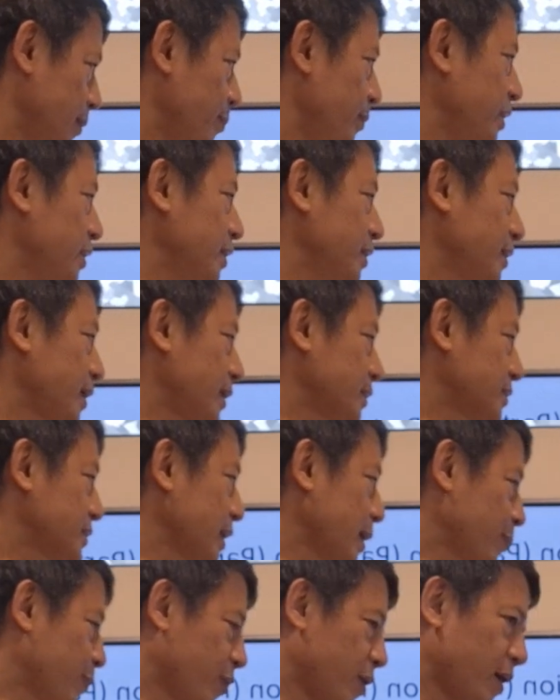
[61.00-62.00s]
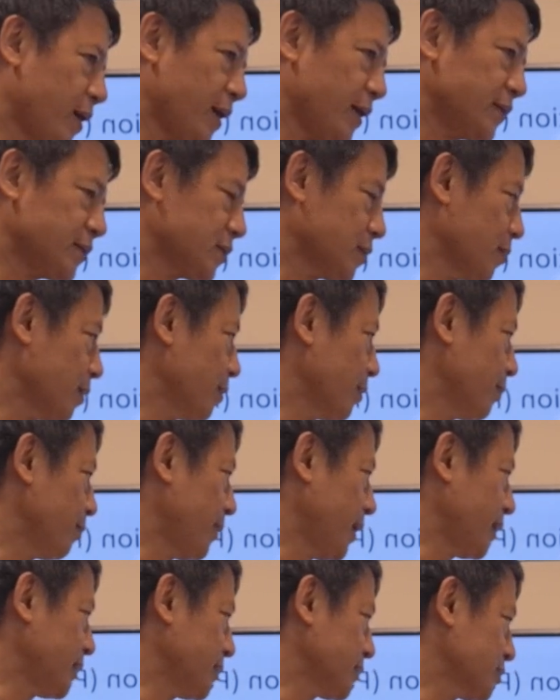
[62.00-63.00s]
Meaning that stock price
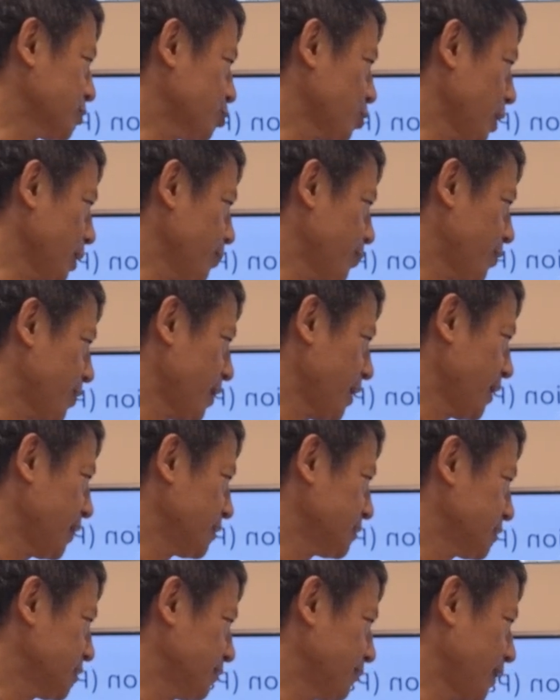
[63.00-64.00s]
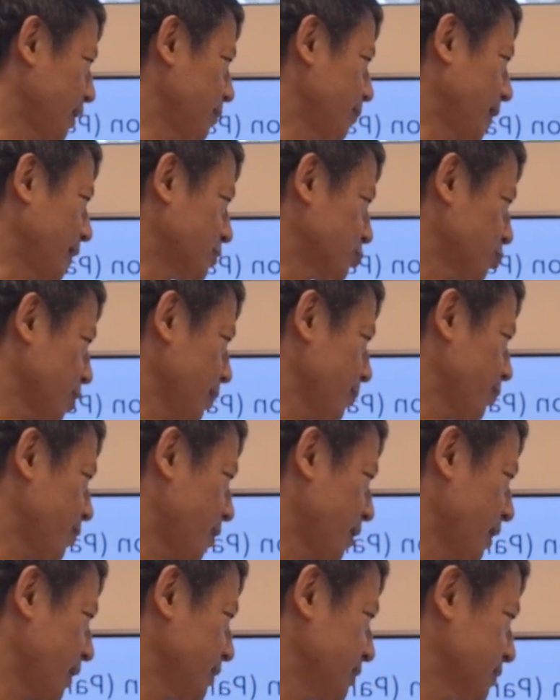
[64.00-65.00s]
minus strike price divided by strike
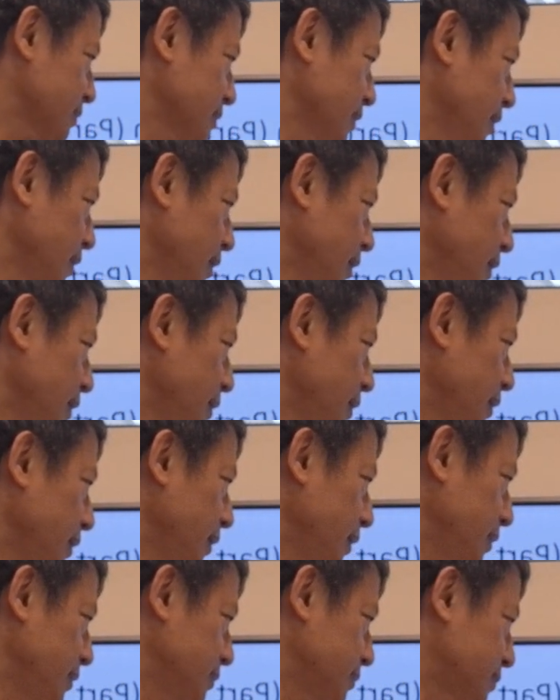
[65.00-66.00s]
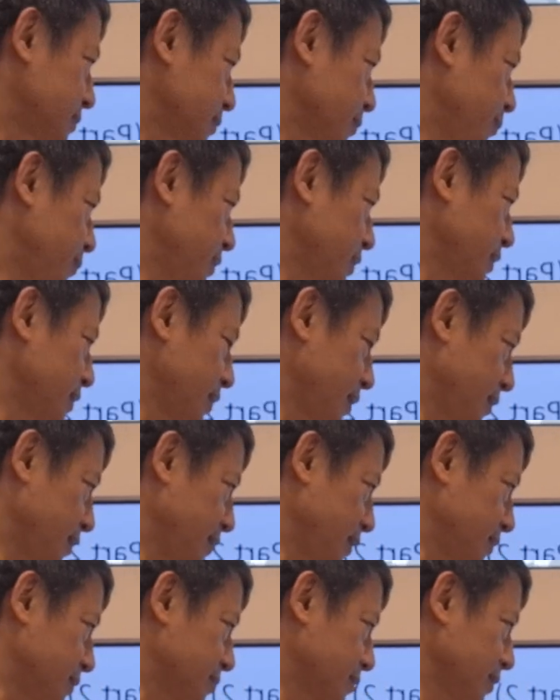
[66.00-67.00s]
price is bigger than
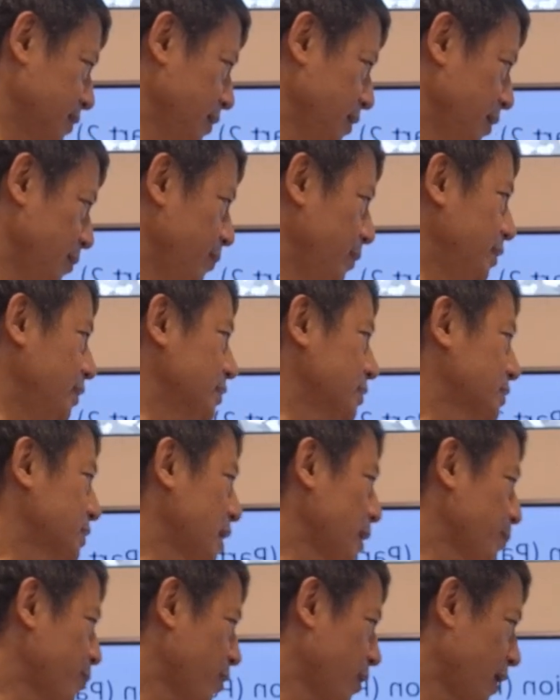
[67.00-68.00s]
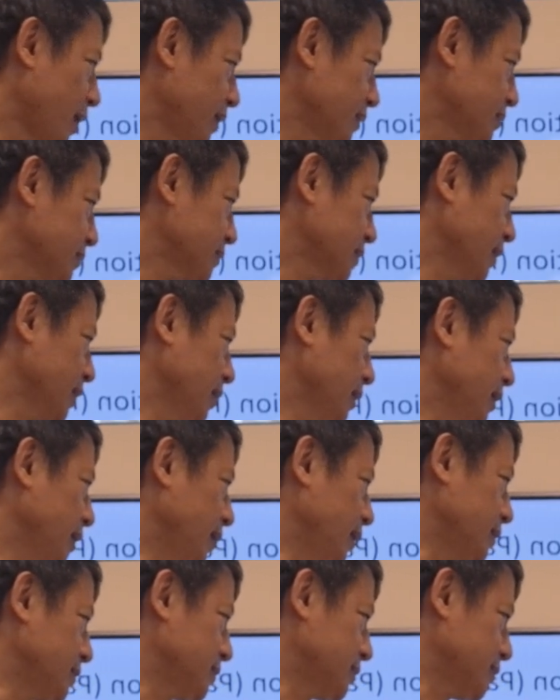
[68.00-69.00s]
this. Meaning stock price
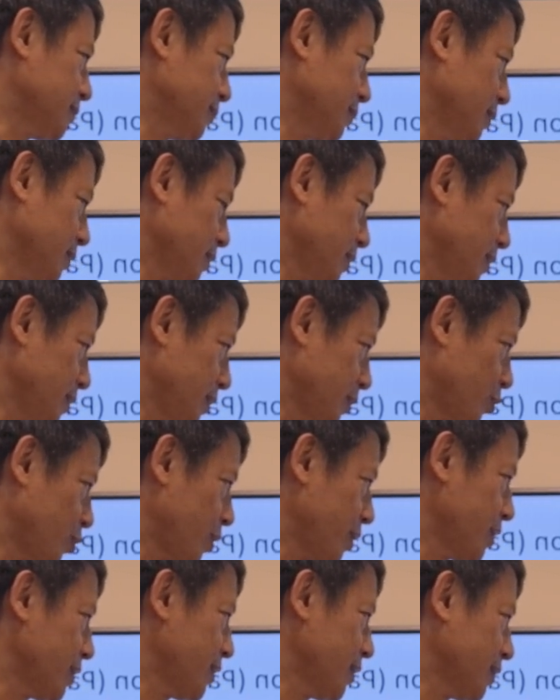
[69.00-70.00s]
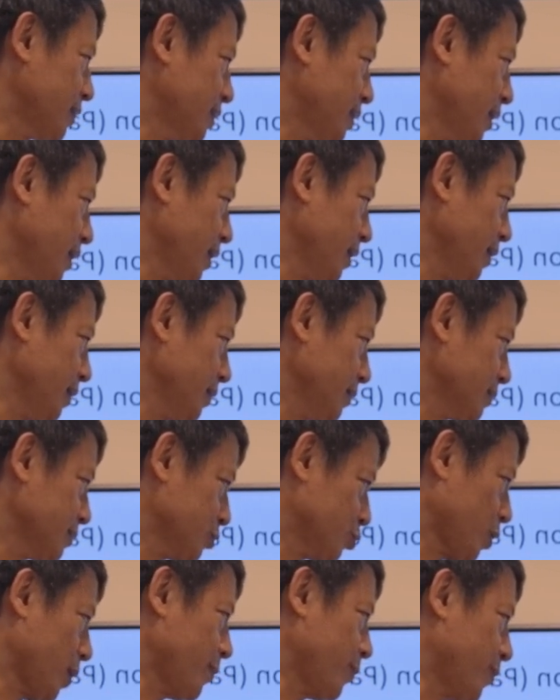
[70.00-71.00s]
is greater than K
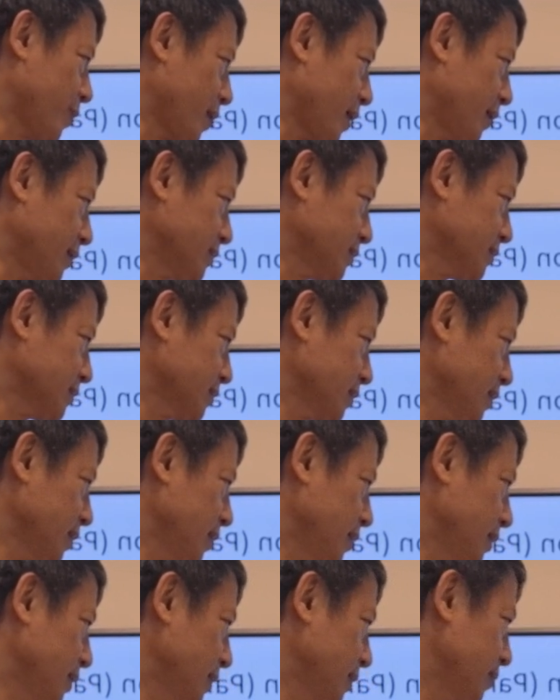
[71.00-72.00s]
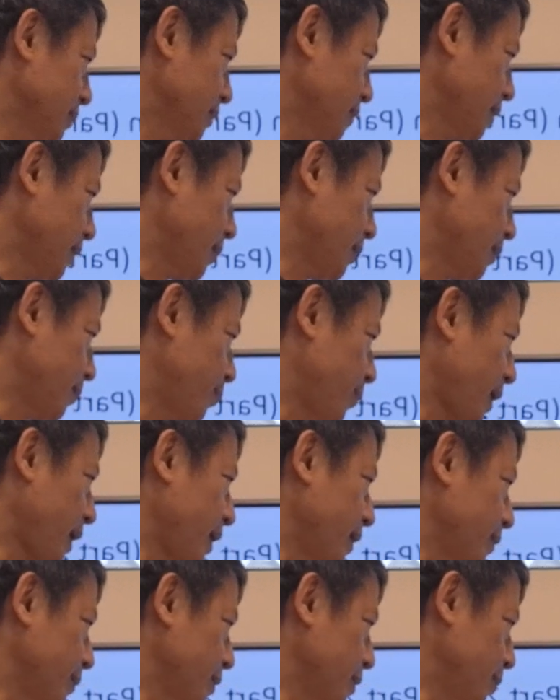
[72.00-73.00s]
strike price
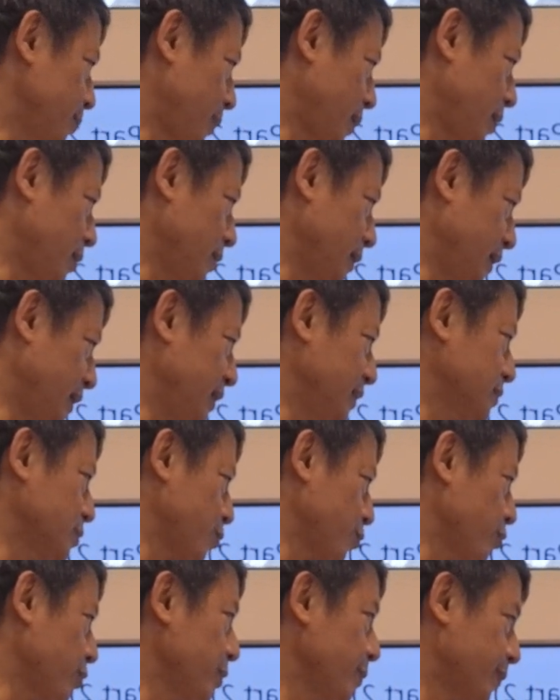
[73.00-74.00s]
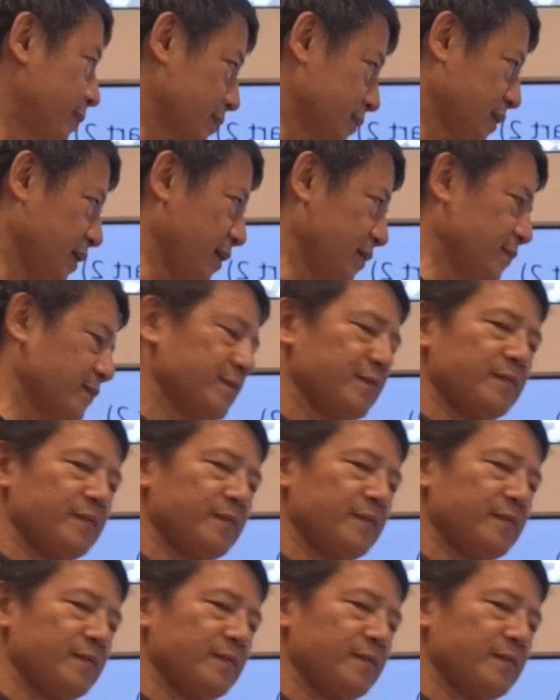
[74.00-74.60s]
by about at least 3%.